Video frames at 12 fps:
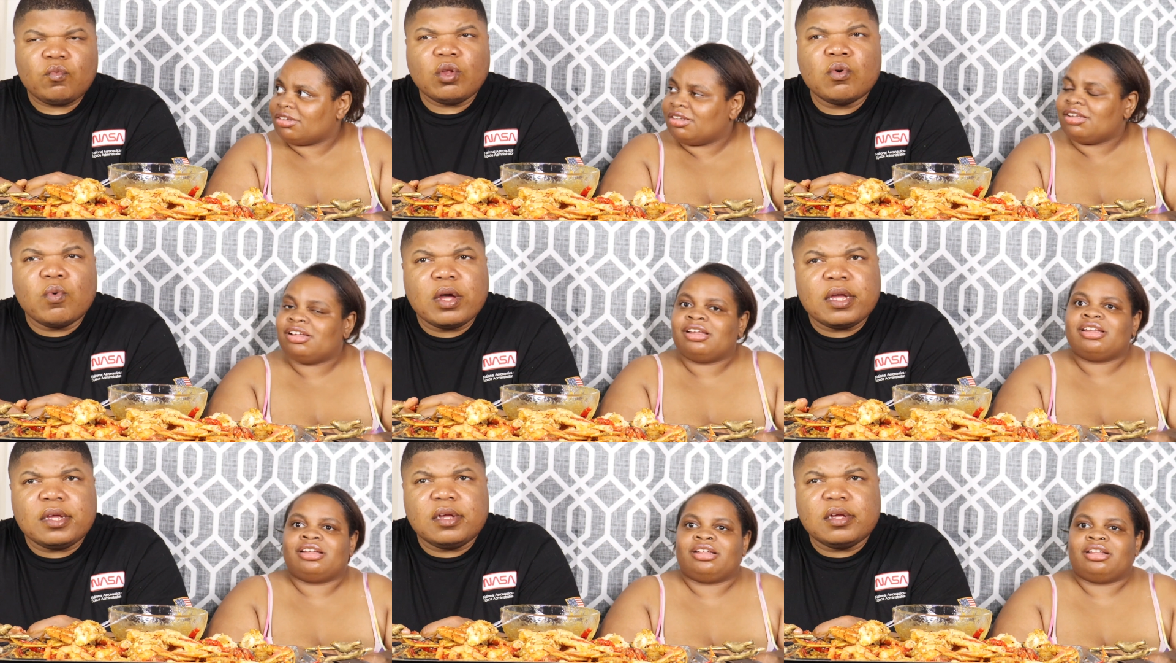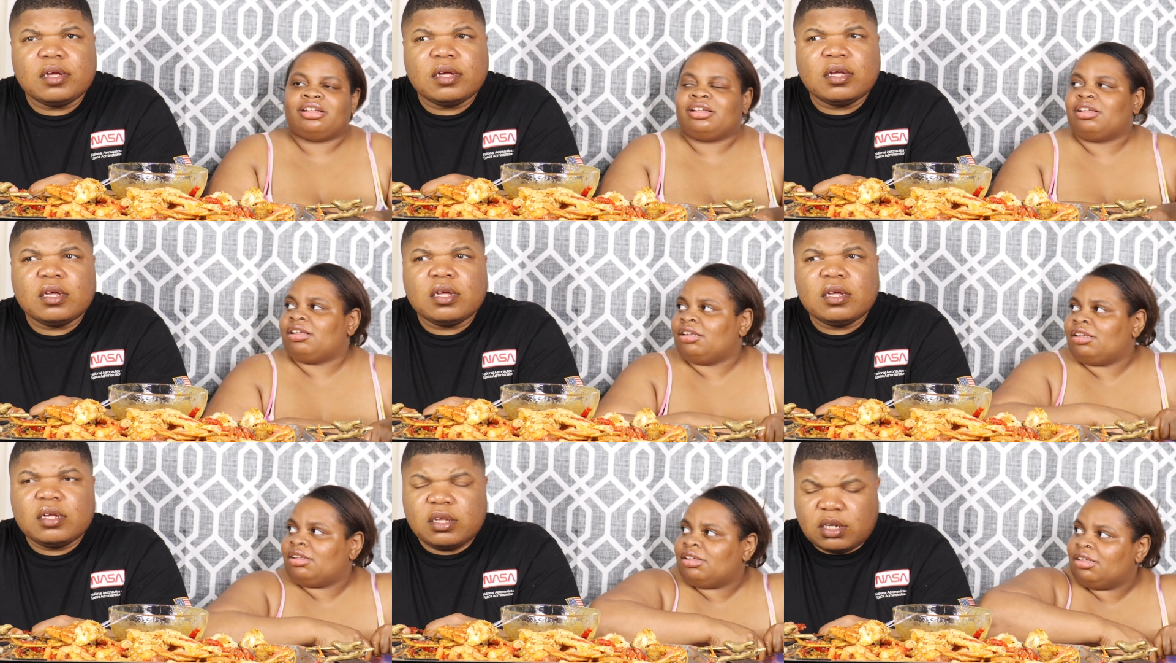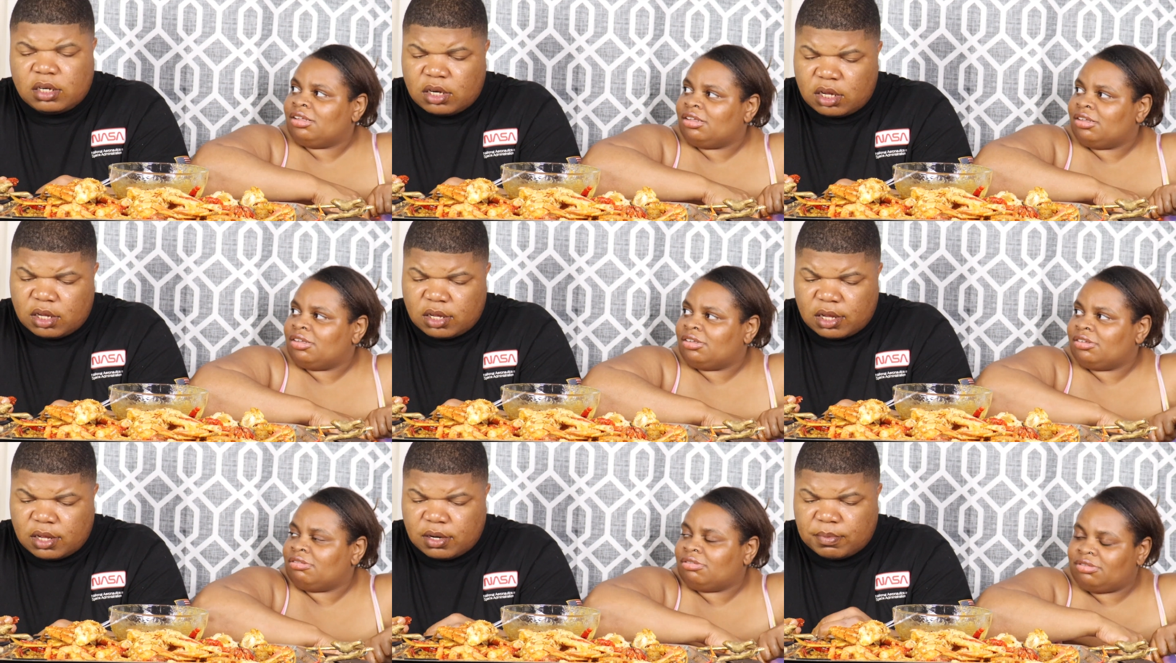Speaker 1: it. Wait. Not
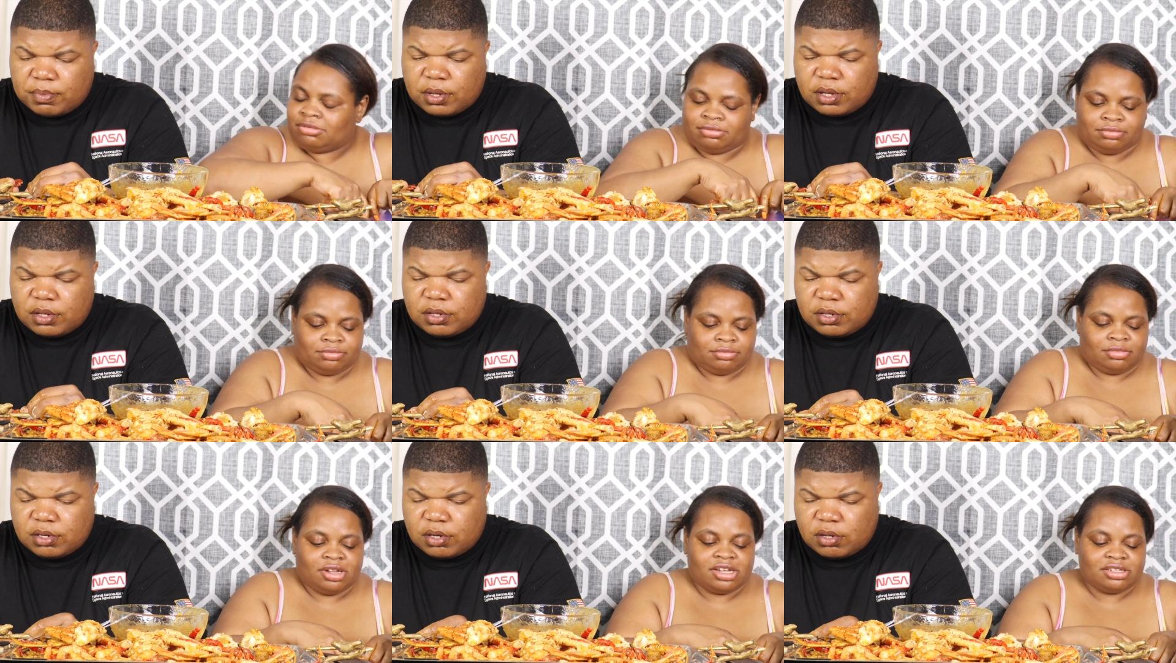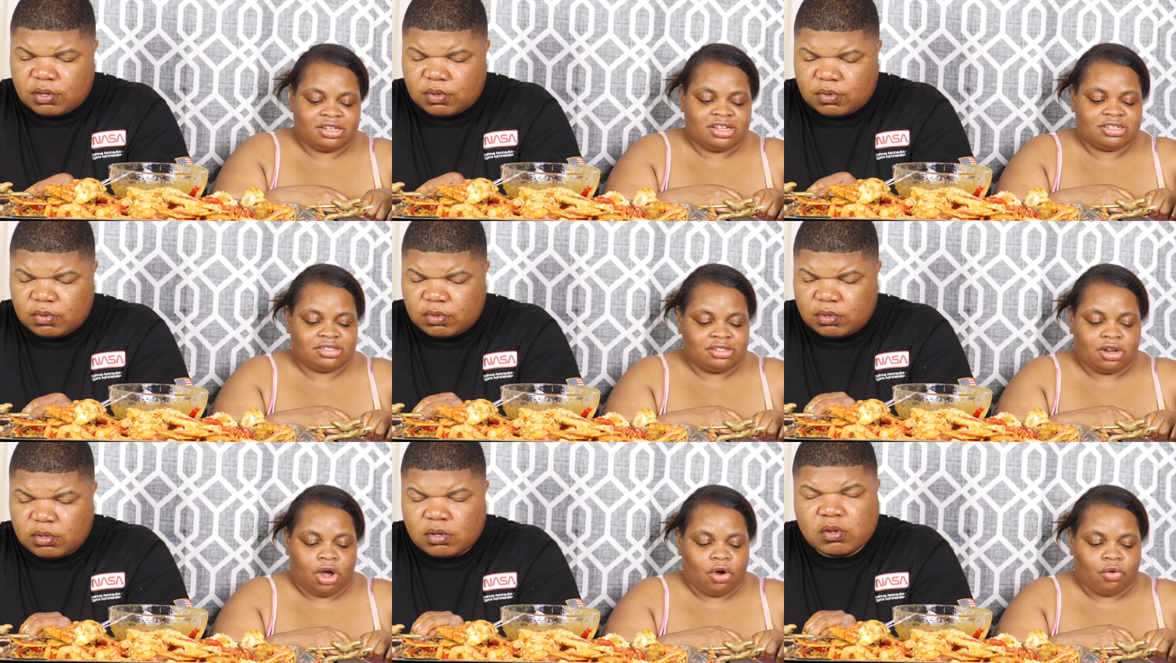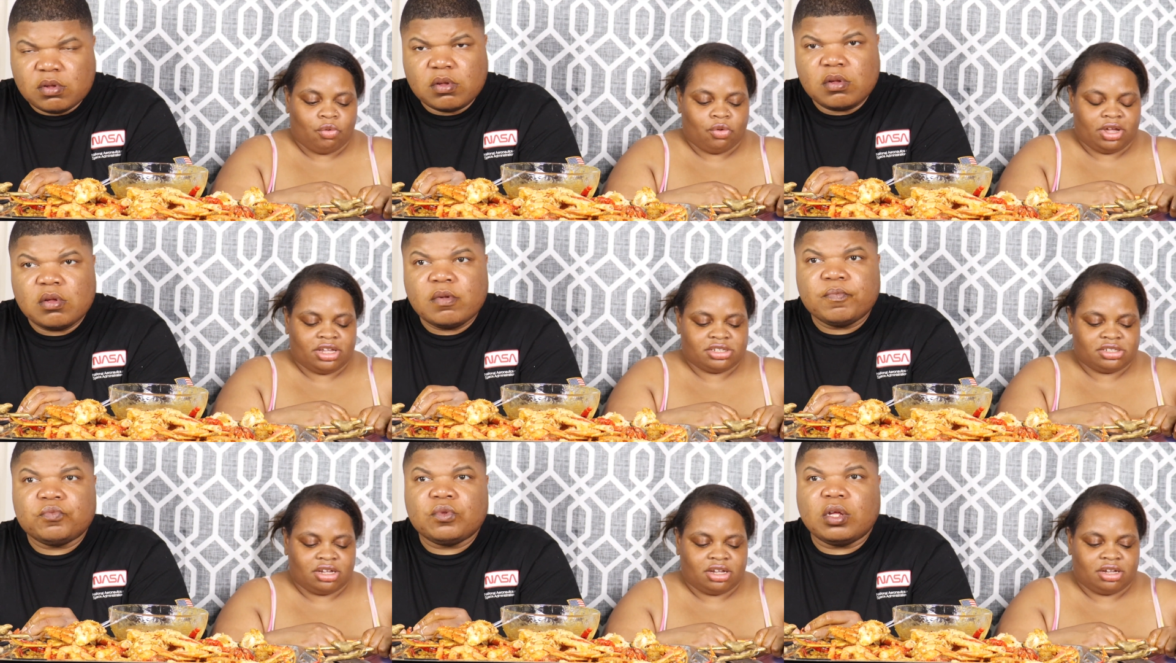Annabelle.
Speaker 2: No. It, it's, no,
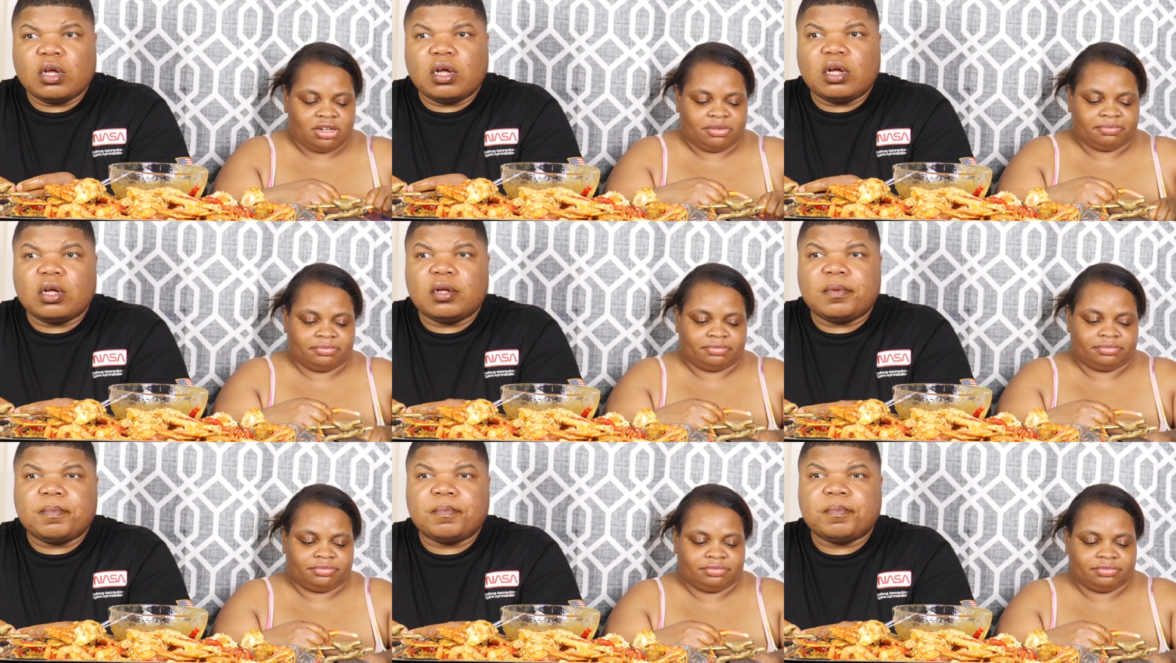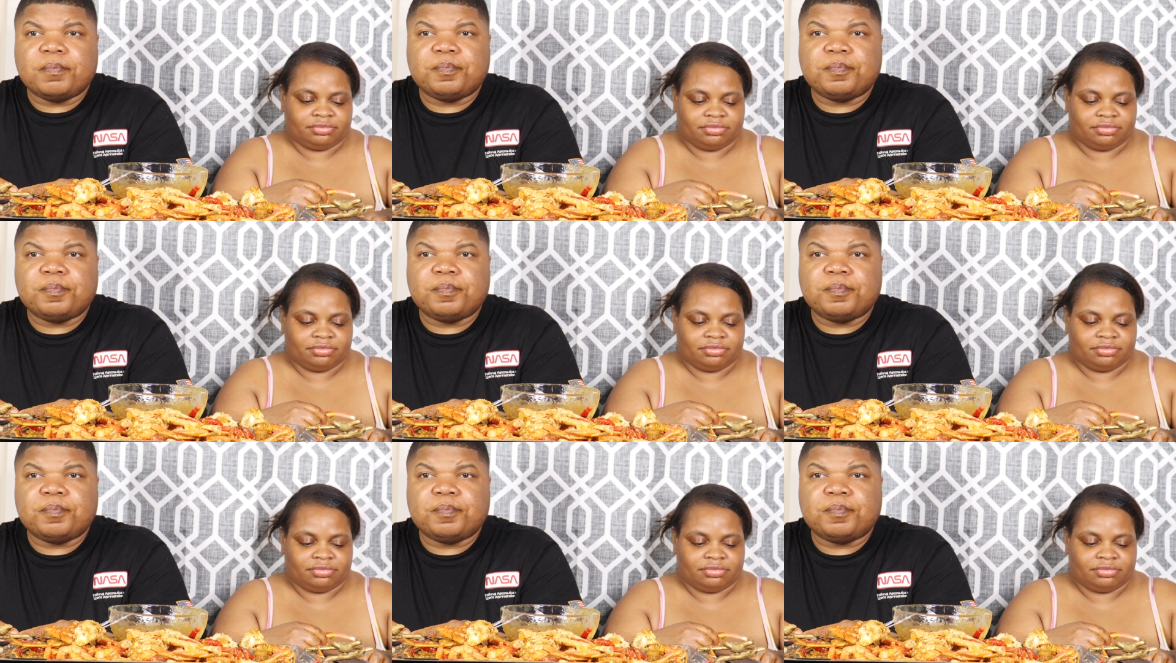it's, um... Um...